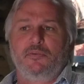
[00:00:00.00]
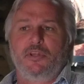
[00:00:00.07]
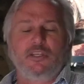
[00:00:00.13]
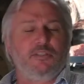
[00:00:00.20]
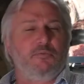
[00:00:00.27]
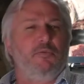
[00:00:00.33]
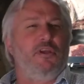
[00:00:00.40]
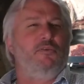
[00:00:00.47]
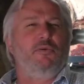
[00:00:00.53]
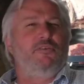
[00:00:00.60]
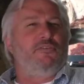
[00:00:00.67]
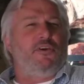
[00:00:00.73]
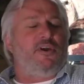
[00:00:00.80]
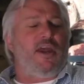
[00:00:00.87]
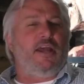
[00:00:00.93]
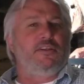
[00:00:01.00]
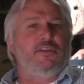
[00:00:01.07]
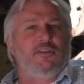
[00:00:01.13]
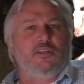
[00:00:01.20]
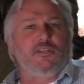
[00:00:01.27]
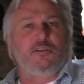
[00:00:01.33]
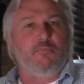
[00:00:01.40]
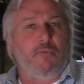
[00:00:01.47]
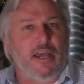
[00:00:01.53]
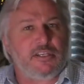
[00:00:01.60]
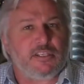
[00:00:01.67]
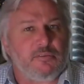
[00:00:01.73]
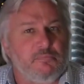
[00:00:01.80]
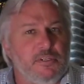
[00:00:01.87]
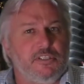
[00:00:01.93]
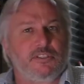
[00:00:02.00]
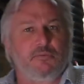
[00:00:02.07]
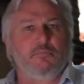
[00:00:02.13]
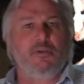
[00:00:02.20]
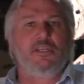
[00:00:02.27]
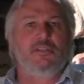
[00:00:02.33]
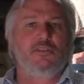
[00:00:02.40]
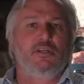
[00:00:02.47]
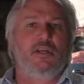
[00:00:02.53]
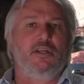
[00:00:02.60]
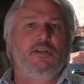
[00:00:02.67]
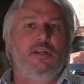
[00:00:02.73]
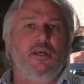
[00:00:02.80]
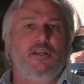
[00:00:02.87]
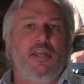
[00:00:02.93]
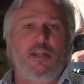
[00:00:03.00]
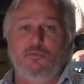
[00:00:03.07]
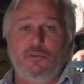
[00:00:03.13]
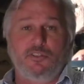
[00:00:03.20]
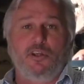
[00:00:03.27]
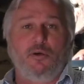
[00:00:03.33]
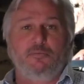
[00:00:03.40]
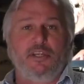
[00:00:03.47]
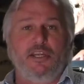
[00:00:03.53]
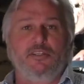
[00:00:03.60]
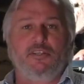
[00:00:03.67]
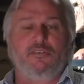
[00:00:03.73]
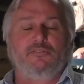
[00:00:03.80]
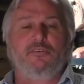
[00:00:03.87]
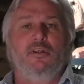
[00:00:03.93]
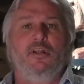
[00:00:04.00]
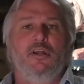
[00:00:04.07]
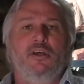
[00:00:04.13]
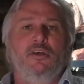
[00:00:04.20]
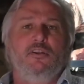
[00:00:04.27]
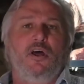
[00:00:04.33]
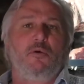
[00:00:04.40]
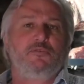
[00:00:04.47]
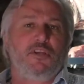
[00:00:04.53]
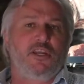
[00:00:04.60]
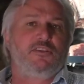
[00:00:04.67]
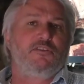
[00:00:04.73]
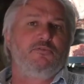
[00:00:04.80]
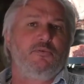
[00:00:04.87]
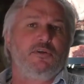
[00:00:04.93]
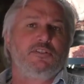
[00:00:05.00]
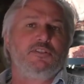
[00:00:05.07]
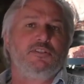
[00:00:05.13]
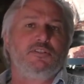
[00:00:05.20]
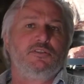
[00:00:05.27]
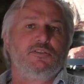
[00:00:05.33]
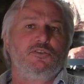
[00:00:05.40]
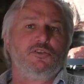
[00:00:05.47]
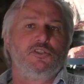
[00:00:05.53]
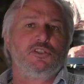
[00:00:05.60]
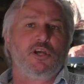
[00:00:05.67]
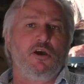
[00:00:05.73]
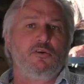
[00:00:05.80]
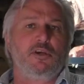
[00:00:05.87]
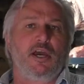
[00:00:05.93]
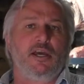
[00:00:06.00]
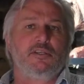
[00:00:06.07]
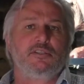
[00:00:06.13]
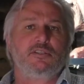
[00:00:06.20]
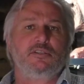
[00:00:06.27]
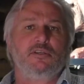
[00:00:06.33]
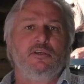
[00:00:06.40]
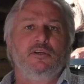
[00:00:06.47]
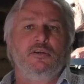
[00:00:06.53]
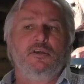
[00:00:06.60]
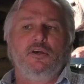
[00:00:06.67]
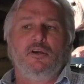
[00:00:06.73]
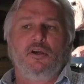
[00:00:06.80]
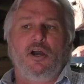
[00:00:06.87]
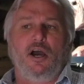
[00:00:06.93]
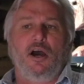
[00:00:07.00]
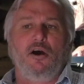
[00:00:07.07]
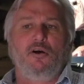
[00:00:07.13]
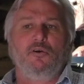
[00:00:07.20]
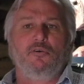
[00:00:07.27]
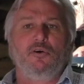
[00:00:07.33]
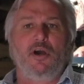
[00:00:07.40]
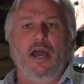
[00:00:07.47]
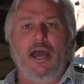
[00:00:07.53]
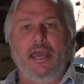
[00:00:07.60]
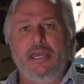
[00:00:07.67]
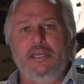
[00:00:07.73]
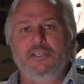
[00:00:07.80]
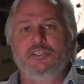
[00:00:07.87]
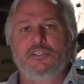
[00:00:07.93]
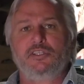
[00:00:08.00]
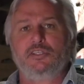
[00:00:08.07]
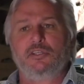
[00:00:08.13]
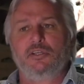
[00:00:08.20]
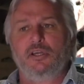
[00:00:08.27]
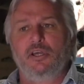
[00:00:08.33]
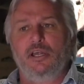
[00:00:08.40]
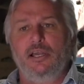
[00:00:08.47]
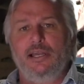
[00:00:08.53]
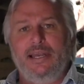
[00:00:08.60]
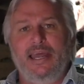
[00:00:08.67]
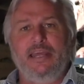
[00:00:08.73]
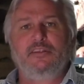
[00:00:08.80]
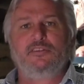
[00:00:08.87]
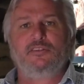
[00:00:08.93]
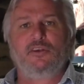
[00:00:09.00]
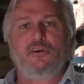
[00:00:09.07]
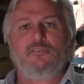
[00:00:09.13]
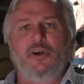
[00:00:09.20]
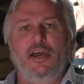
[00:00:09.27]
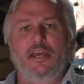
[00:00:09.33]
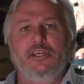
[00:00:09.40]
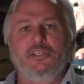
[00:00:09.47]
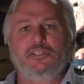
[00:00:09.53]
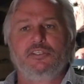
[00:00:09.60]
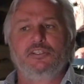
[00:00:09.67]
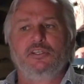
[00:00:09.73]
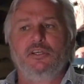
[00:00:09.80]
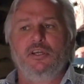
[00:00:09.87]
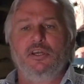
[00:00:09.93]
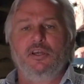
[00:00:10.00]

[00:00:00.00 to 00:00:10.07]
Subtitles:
doesn't mean we've created this amazing piece of meat, and that was the objective. The objective was to showcase how length of age